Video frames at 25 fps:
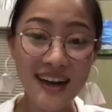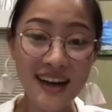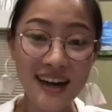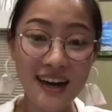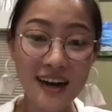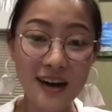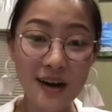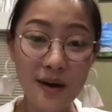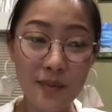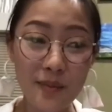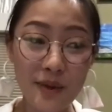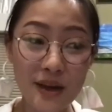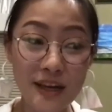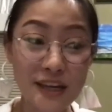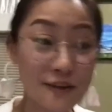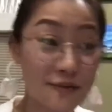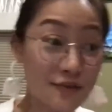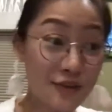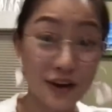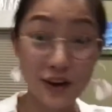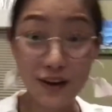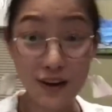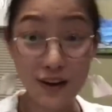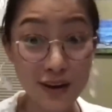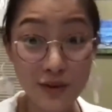And if
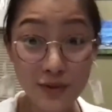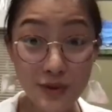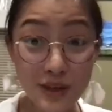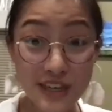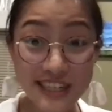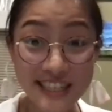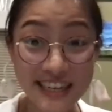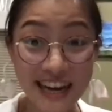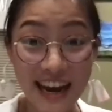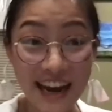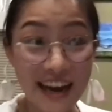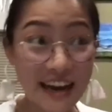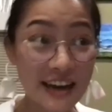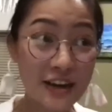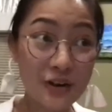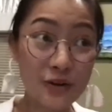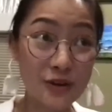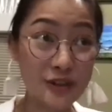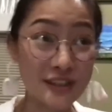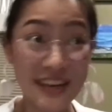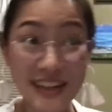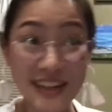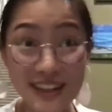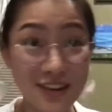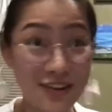they're on WeChat or
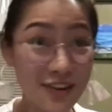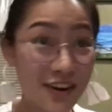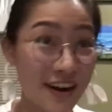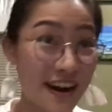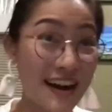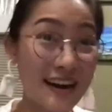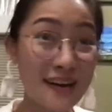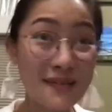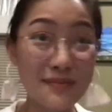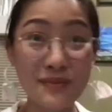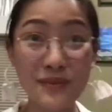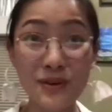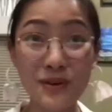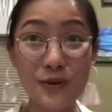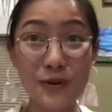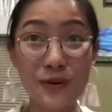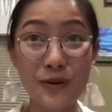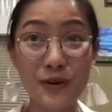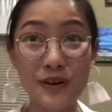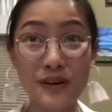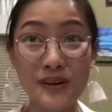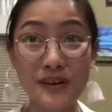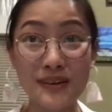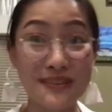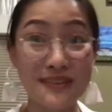Telegram
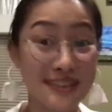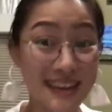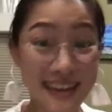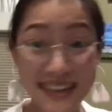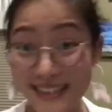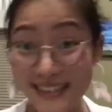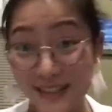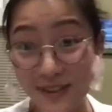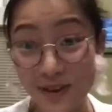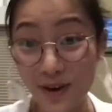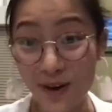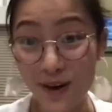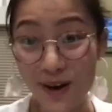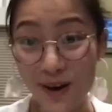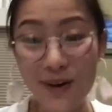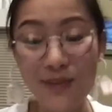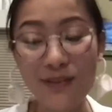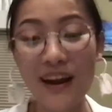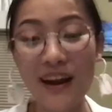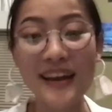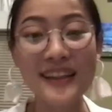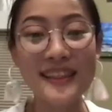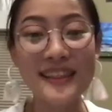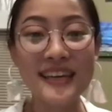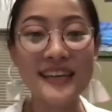or Nextdoor,
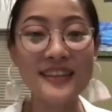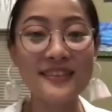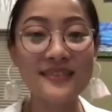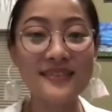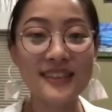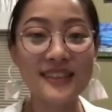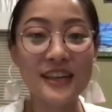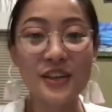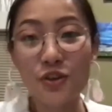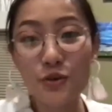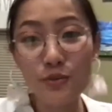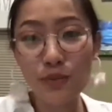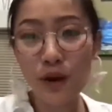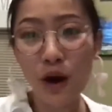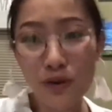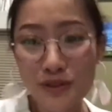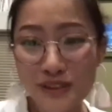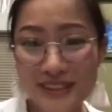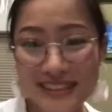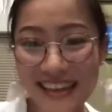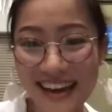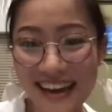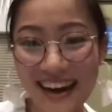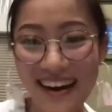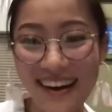right, then you
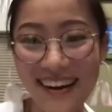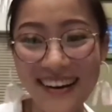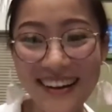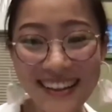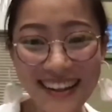post there.